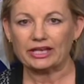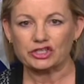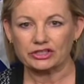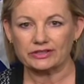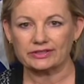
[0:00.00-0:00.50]

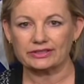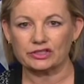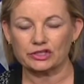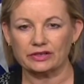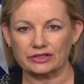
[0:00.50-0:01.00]
patients
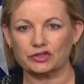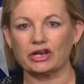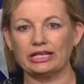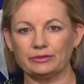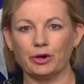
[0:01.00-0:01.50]
and to the
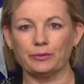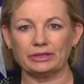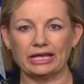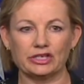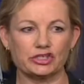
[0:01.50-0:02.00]
Australian
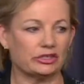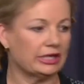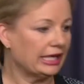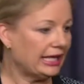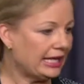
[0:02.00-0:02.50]

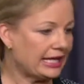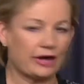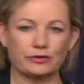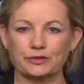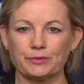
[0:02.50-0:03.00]
population in
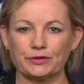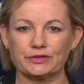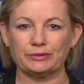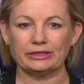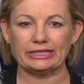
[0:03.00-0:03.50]
our
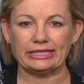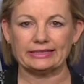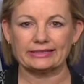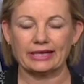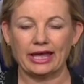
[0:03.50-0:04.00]

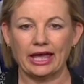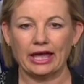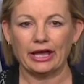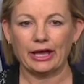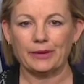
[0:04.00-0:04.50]
responsibilities.
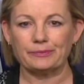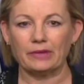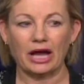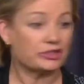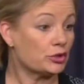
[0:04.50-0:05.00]

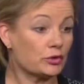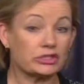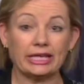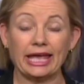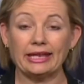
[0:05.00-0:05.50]
I
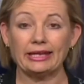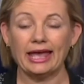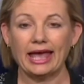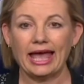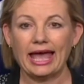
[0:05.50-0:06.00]
talked to
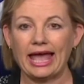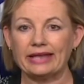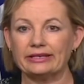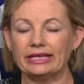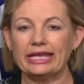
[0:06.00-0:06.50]
Ken,
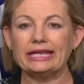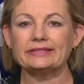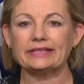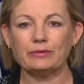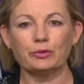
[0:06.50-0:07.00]
and
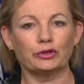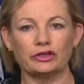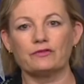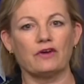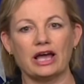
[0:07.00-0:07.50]
his input
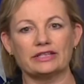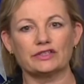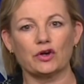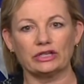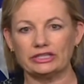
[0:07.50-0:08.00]
and
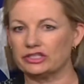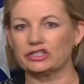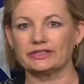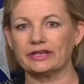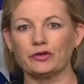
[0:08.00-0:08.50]
advice on
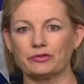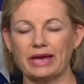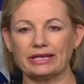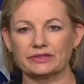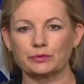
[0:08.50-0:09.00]
Indigenous
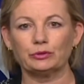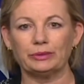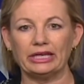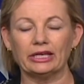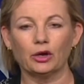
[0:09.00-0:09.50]
health matters
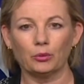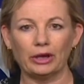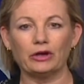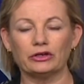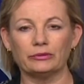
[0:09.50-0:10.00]
will be
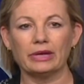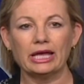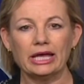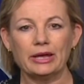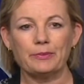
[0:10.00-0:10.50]
welcome.
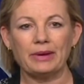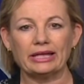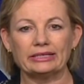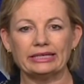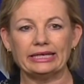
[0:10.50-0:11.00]

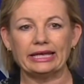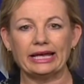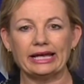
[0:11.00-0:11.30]
But